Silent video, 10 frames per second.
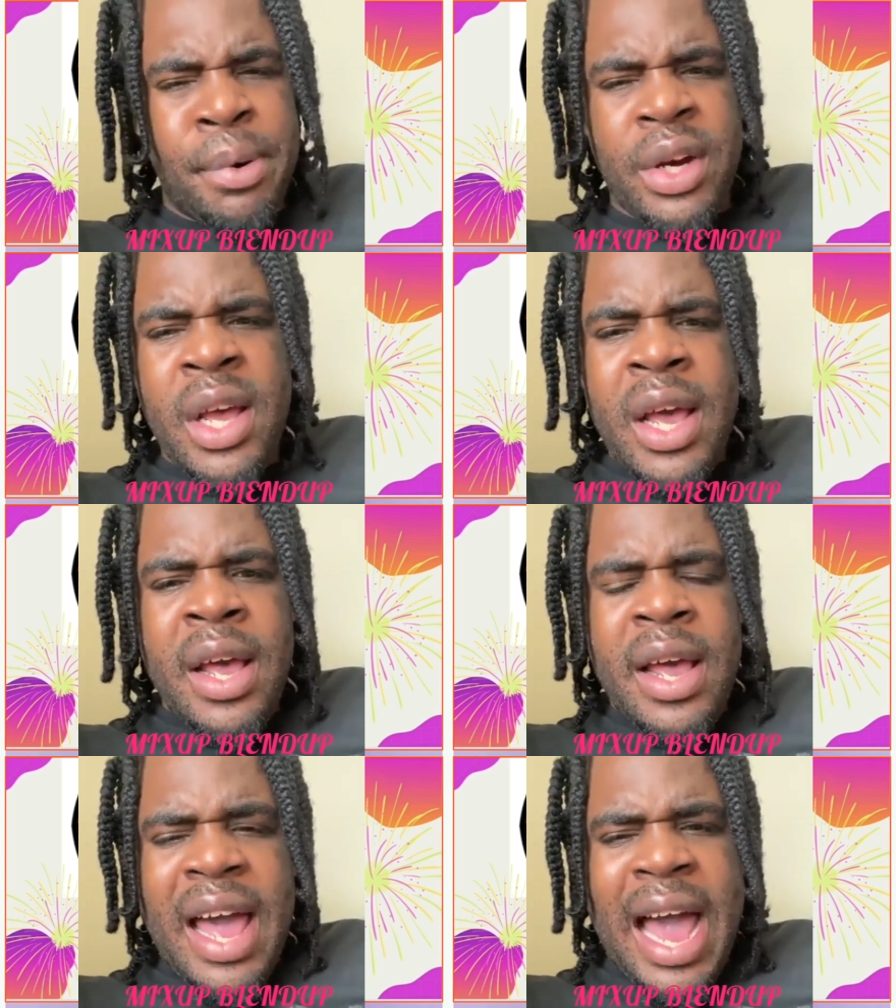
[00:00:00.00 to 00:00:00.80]
put
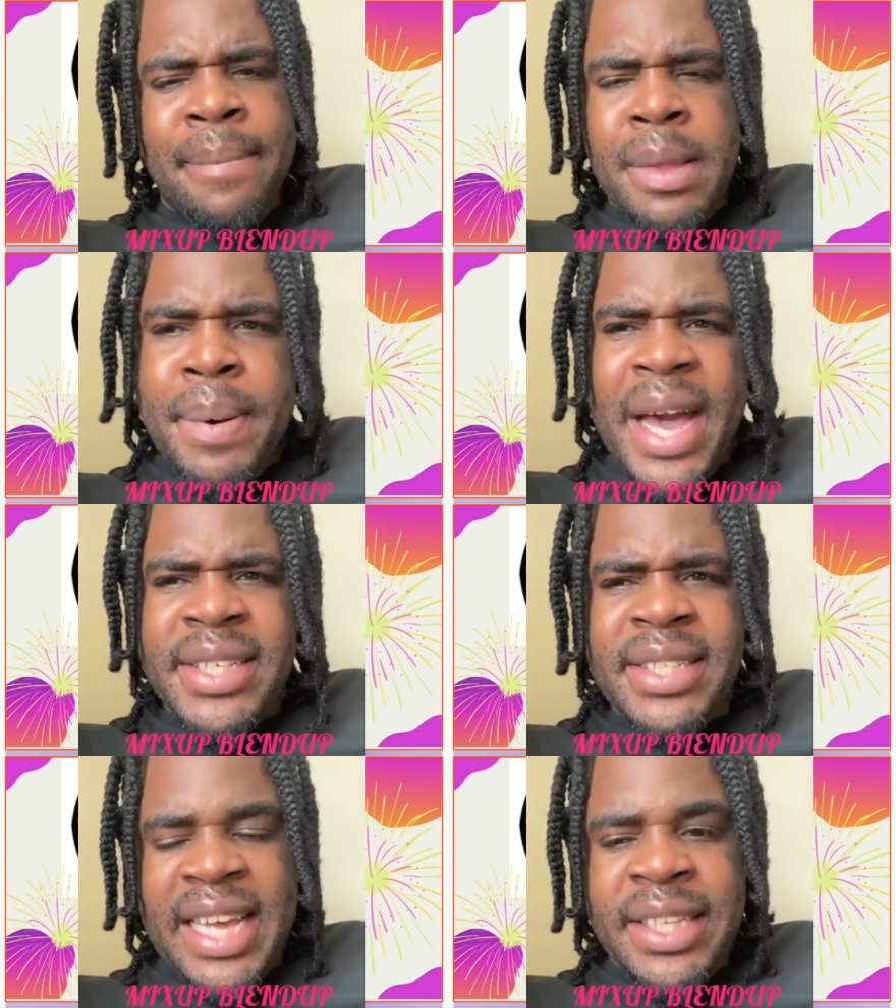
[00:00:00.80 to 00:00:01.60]
the
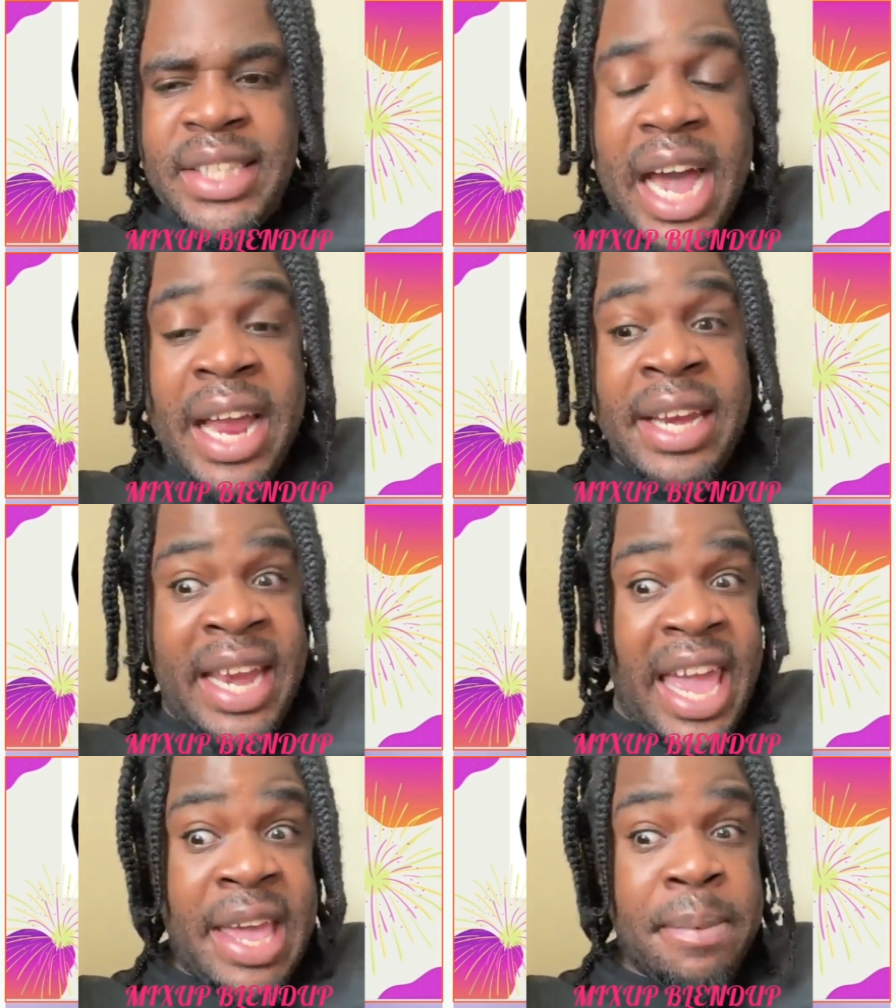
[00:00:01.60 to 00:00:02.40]
person's entire
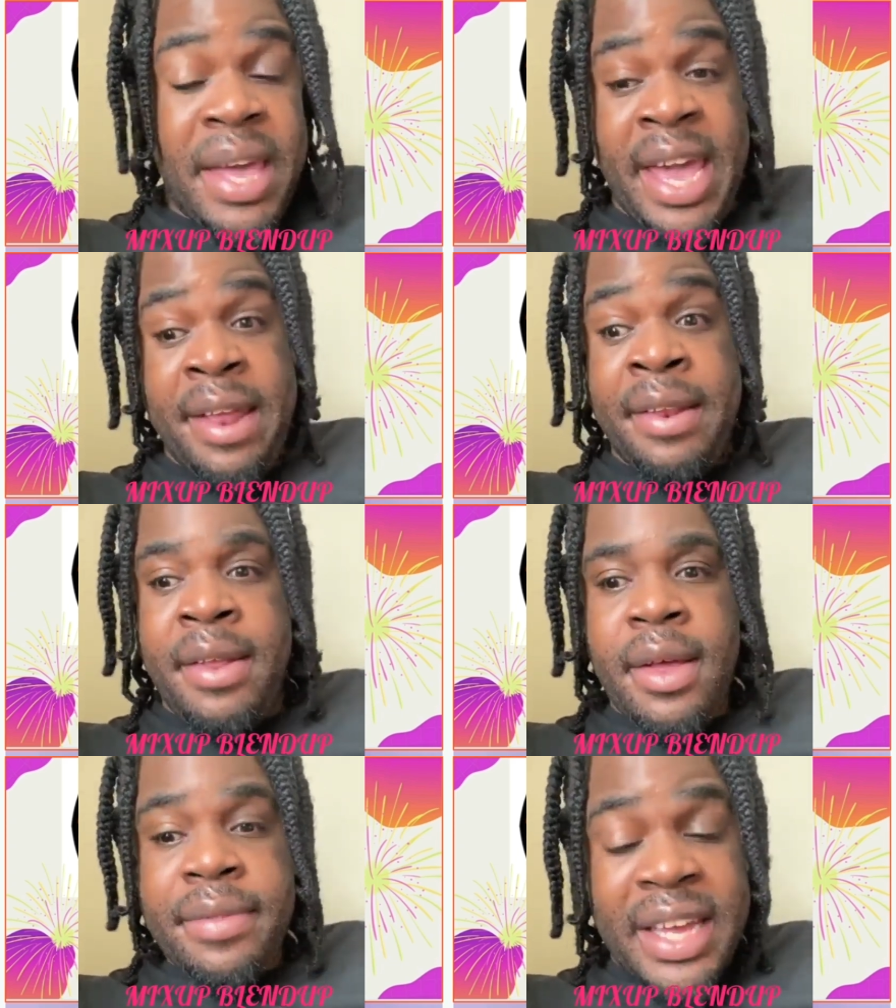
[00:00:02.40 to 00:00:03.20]
name
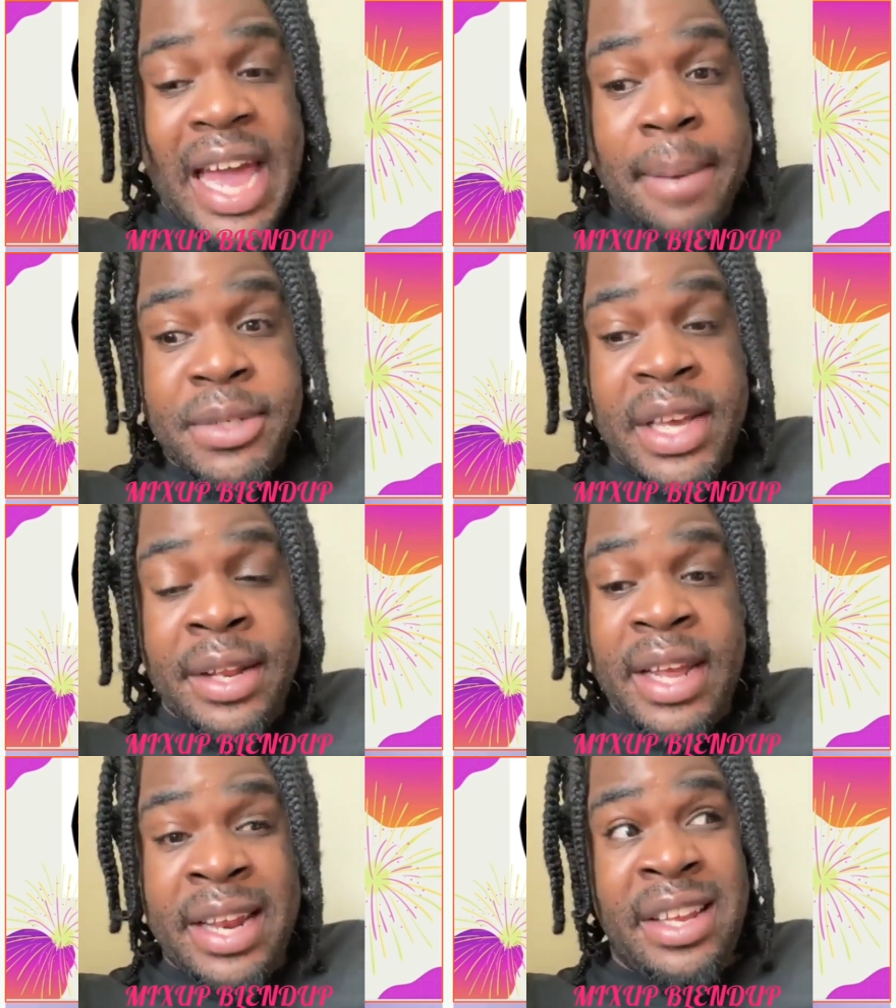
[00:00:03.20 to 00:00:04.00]
in the
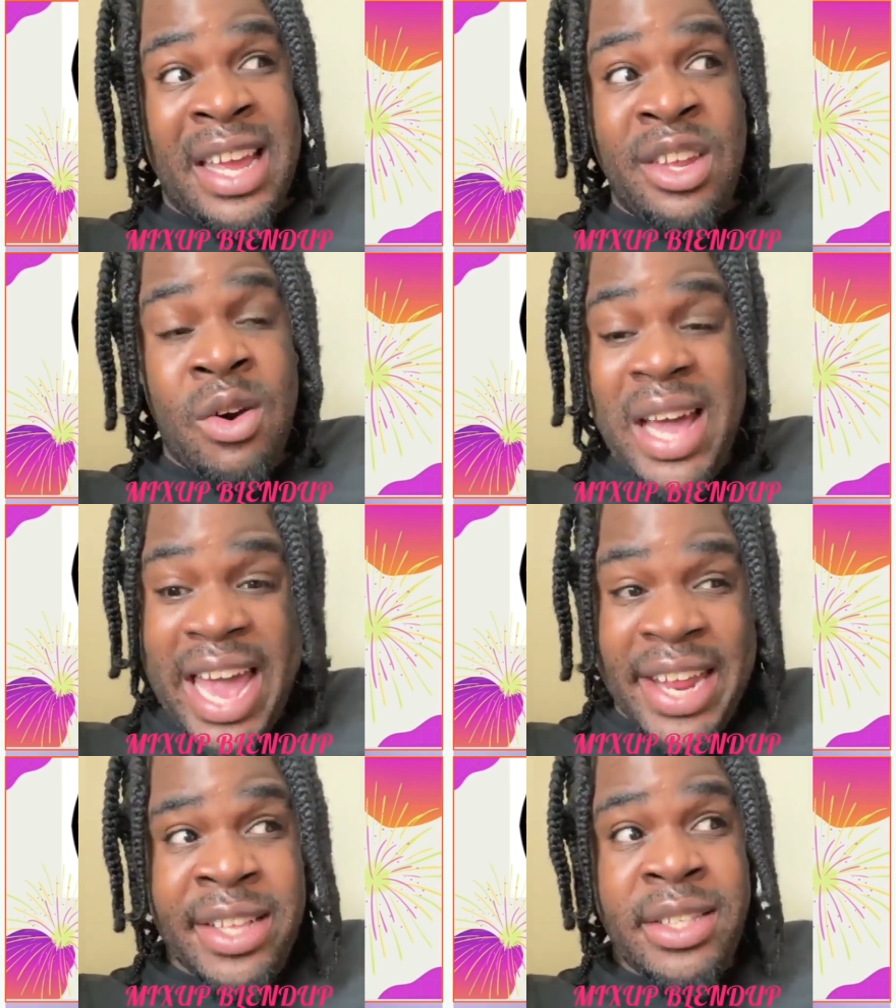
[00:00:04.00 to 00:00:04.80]
caption in your
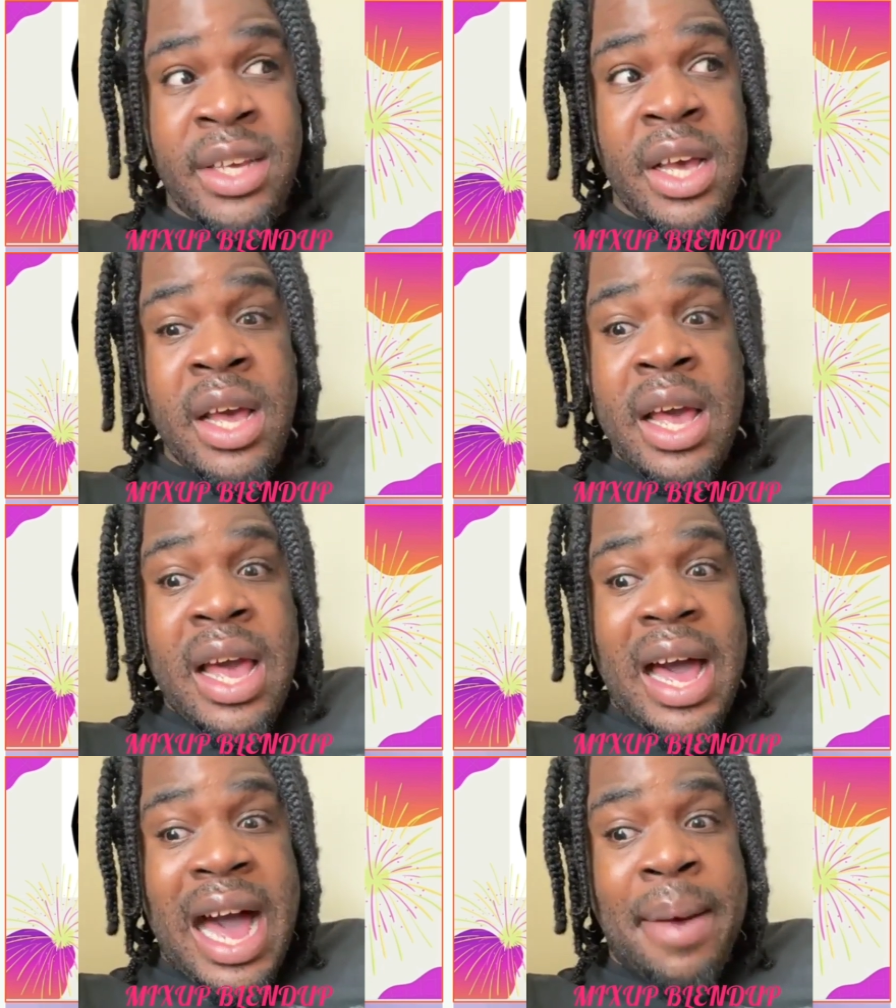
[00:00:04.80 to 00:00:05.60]
headings,
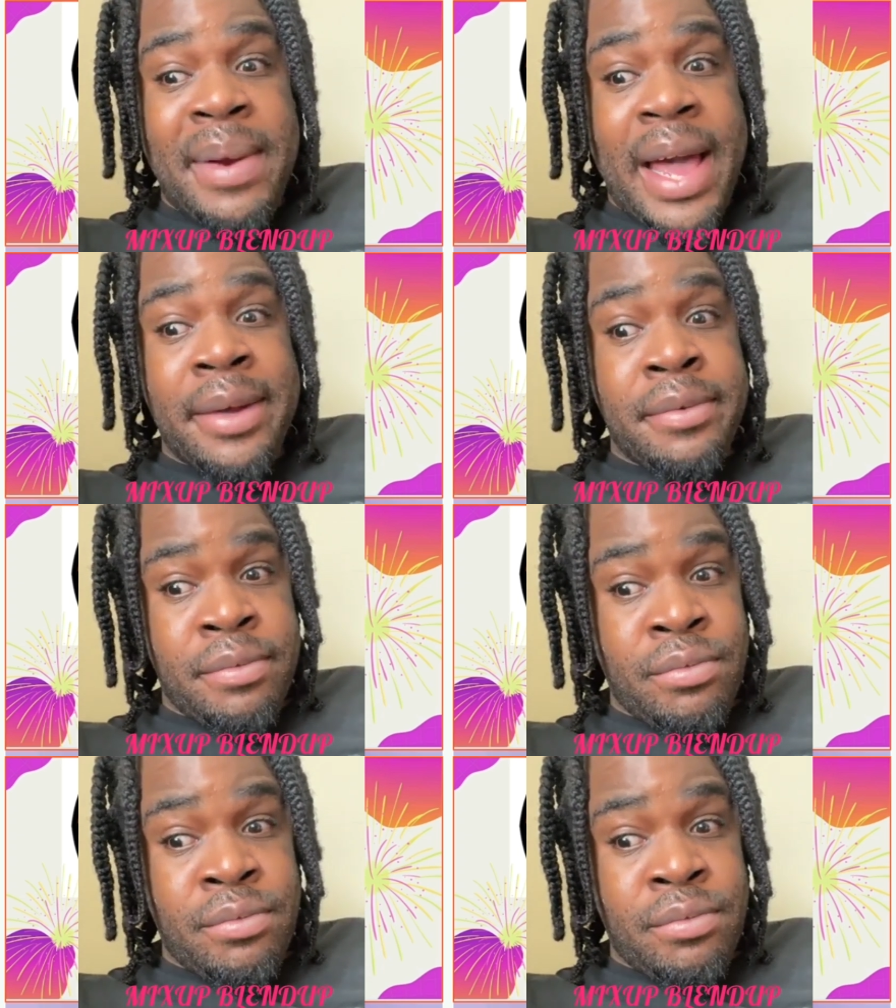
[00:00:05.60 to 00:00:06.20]
I'm like,